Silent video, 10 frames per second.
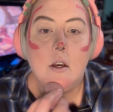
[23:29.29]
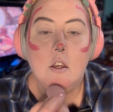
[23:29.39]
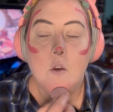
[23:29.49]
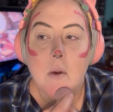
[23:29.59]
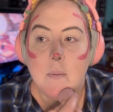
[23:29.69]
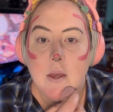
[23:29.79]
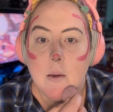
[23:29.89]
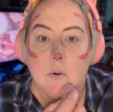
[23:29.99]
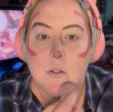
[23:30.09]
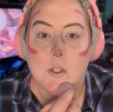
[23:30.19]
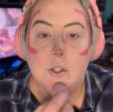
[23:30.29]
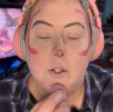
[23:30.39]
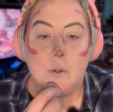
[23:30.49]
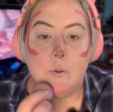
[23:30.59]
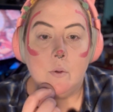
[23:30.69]
you might be able to
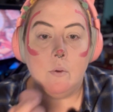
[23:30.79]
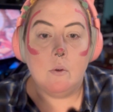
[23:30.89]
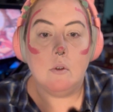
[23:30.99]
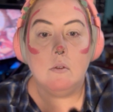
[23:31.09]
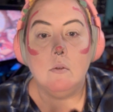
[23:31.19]
do